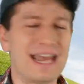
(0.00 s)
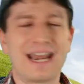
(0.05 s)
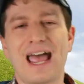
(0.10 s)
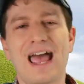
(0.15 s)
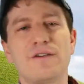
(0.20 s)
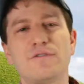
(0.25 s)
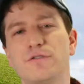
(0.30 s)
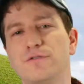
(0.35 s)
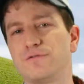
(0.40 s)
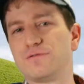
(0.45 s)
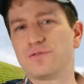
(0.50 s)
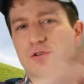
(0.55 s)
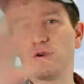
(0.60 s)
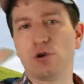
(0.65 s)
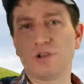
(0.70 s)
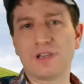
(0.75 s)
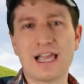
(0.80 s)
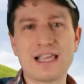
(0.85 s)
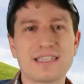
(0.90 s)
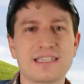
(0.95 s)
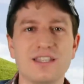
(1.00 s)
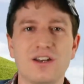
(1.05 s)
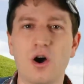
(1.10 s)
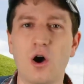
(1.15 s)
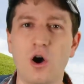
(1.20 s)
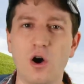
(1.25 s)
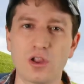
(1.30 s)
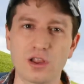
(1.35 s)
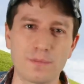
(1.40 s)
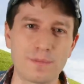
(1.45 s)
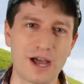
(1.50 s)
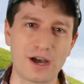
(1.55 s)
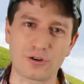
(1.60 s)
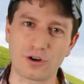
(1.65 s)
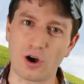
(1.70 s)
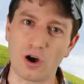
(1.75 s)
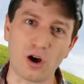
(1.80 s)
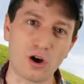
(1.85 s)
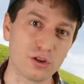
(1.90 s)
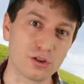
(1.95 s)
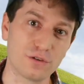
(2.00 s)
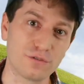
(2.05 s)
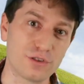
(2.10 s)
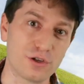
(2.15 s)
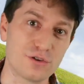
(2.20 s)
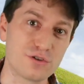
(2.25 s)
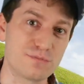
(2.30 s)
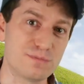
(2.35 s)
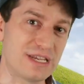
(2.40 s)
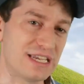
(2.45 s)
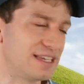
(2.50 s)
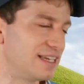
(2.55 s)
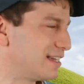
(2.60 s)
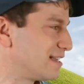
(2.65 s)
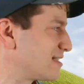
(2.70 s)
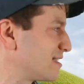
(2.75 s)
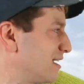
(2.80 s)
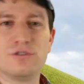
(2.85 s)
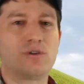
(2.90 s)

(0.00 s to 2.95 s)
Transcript: and I have a full lesson all about all of those meanings